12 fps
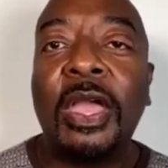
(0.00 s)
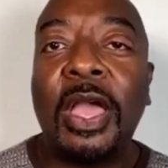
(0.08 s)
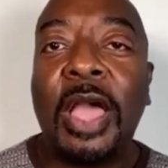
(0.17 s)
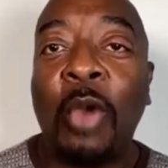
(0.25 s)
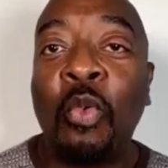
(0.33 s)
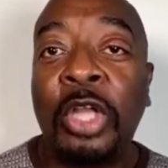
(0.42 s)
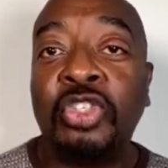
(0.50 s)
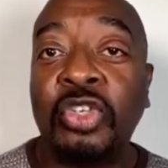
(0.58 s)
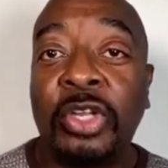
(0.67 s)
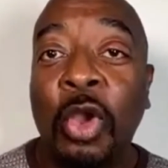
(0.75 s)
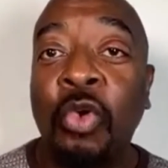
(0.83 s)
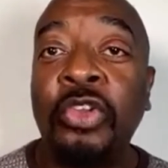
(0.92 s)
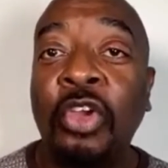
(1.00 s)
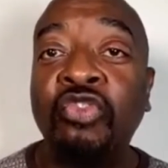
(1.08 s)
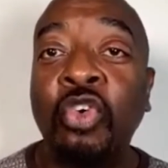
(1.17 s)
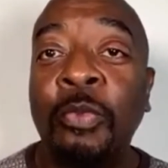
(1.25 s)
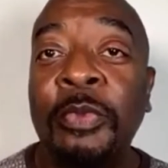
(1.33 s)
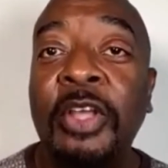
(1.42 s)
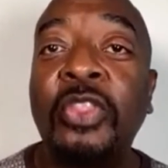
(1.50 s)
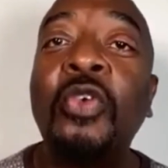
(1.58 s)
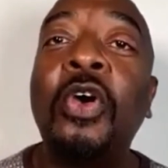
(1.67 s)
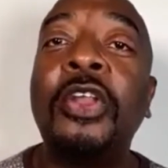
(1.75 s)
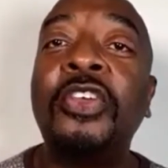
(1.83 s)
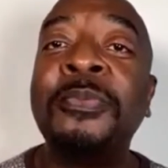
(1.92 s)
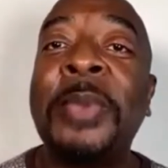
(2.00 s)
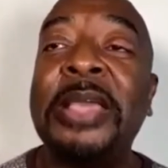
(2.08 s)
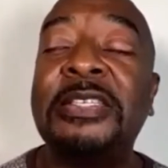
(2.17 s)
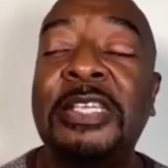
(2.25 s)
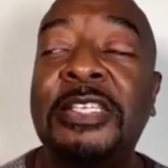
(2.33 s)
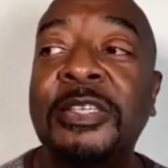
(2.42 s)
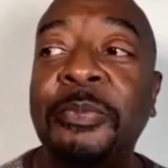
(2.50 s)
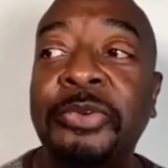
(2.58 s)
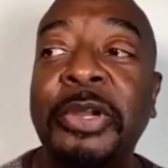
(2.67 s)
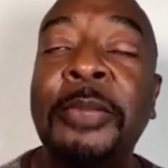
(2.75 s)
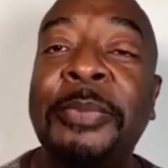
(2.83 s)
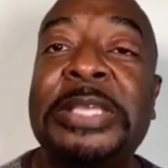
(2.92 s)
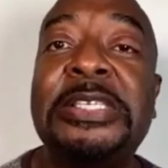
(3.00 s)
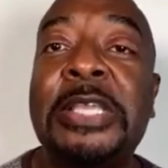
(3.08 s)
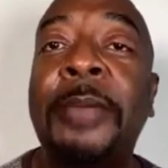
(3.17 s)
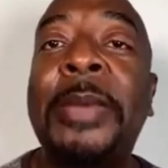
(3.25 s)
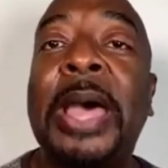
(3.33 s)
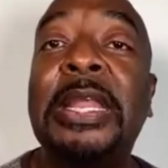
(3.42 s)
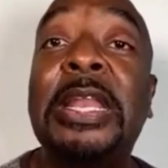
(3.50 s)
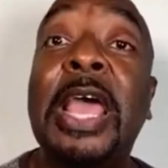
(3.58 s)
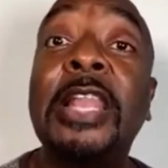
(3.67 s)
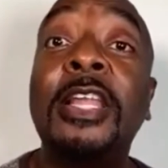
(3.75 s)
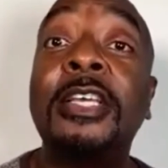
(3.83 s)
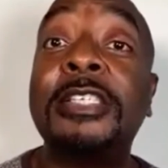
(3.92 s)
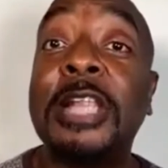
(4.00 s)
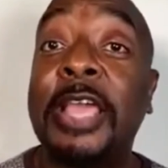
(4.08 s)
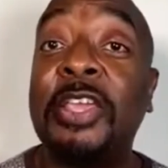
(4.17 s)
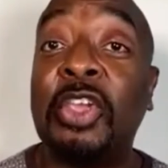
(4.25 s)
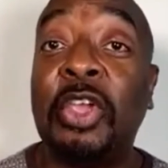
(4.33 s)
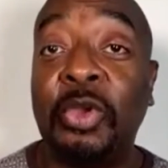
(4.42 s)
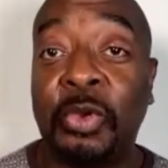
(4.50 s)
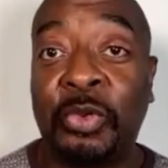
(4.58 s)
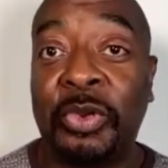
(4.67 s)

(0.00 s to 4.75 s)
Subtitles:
I want you to go in your room, look through all those magazines and bring me somebody that looks like you.